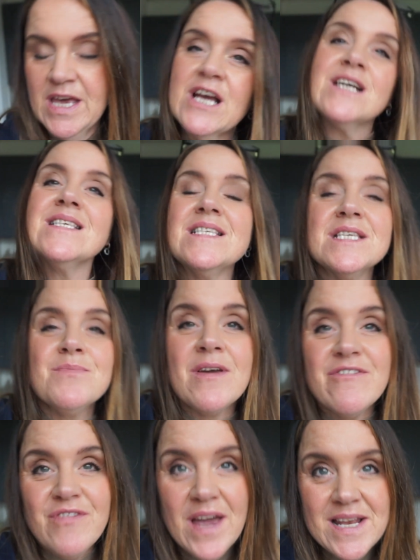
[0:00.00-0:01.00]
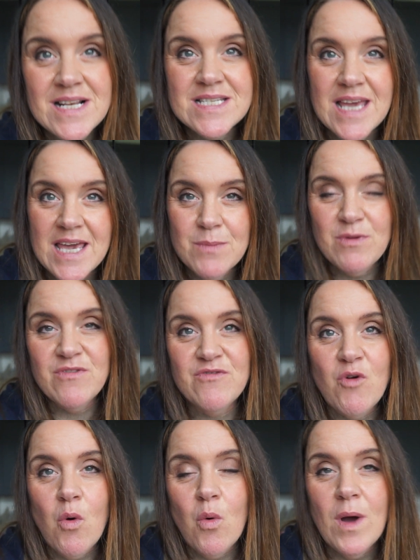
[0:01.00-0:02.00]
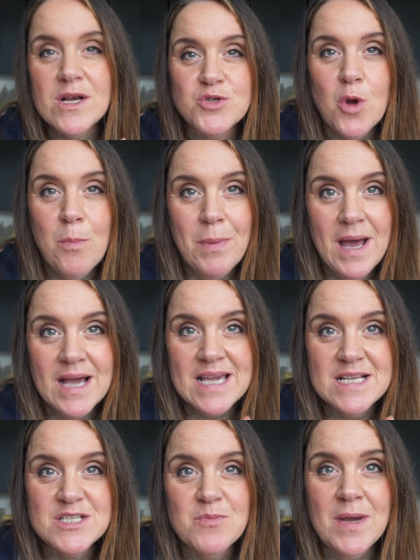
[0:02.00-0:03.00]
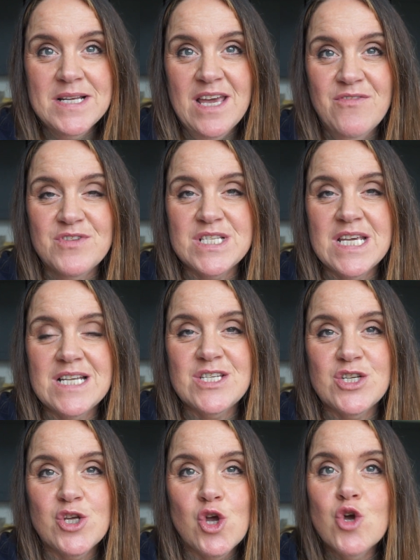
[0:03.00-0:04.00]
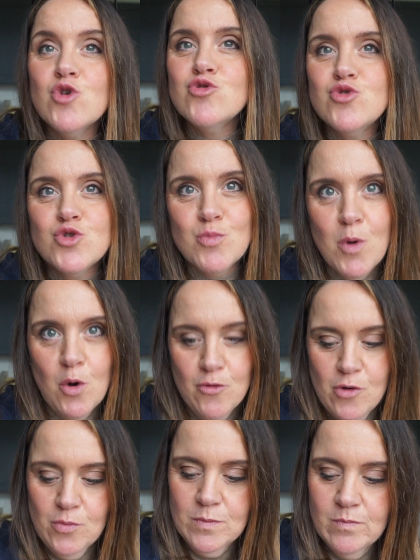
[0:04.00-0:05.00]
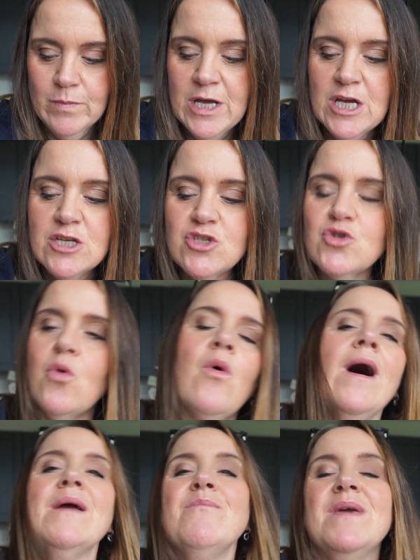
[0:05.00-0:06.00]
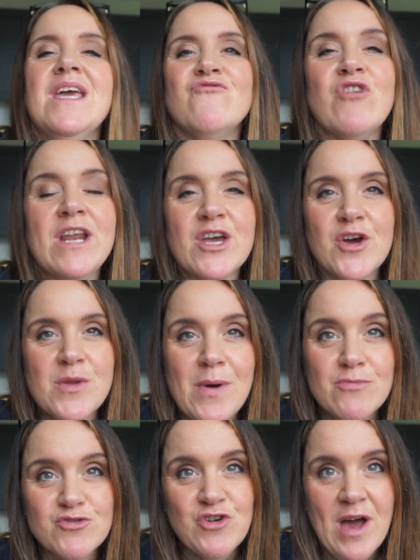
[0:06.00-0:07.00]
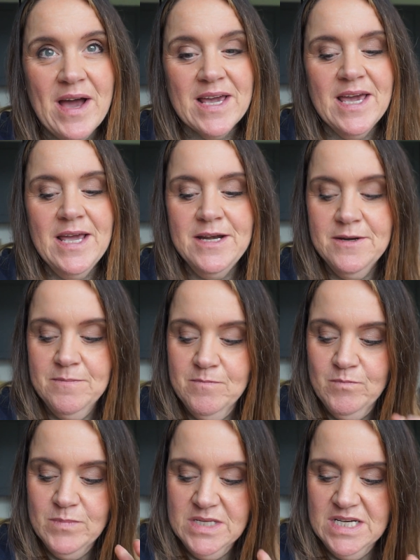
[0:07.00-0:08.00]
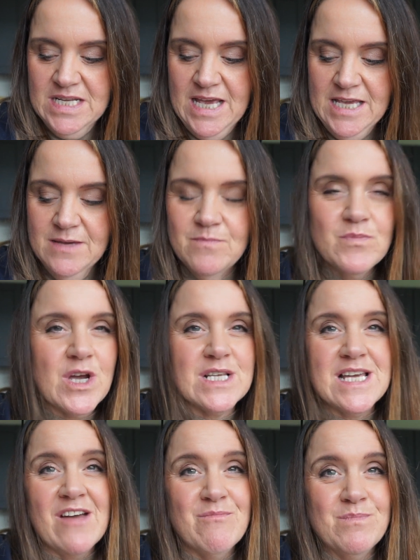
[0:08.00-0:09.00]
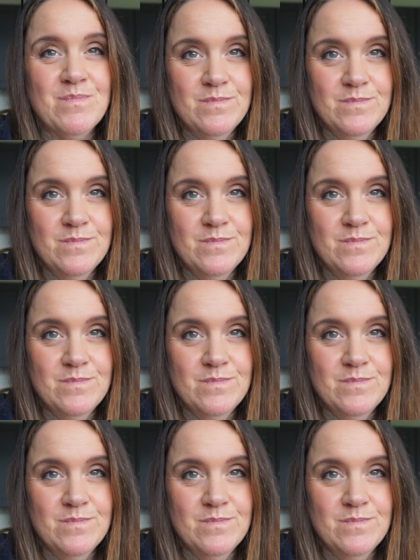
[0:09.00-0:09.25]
Because this is my final day before I drop back into my deficit tomorrow. So I'm being really good about tracking today because I haven't